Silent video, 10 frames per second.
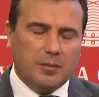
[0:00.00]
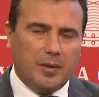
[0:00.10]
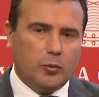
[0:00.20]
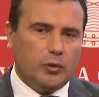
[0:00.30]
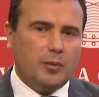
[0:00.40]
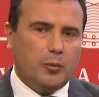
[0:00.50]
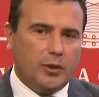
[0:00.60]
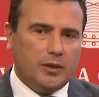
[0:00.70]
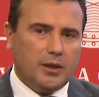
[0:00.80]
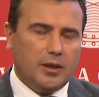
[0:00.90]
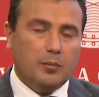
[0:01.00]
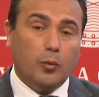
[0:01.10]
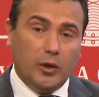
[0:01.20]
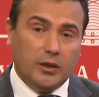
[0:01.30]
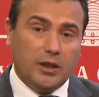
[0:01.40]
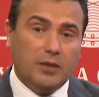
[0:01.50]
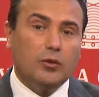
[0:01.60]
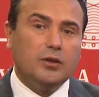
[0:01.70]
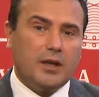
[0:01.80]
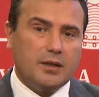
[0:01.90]
national companies, they will
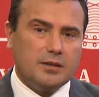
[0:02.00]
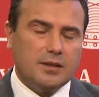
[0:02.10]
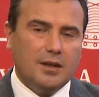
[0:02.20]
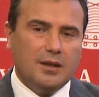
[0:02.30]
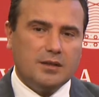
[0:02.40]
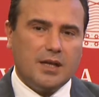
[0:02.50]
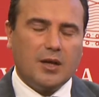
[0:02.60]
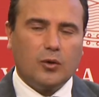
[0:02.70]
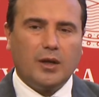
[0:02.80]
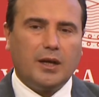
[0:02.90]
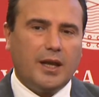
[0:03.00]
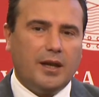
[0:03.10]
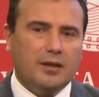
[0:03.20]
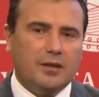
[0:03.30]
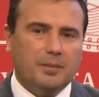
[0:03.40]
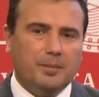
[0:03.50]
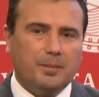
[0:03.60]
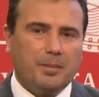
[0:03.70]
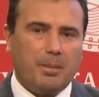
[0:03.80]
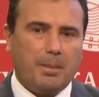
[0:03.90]
help us to build wise
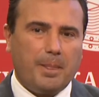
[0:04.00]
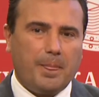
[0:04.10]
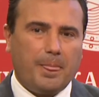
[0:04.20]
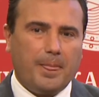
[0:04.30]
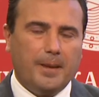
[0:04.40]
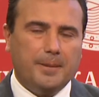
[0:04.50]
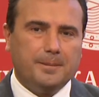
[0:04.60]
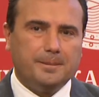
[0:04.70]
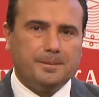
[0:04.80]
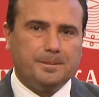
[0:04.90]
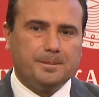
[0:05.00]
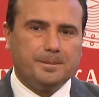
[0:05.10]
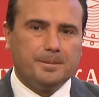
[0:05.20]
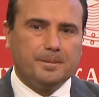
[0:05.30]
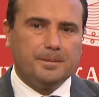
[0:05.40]
policies which will be beneficial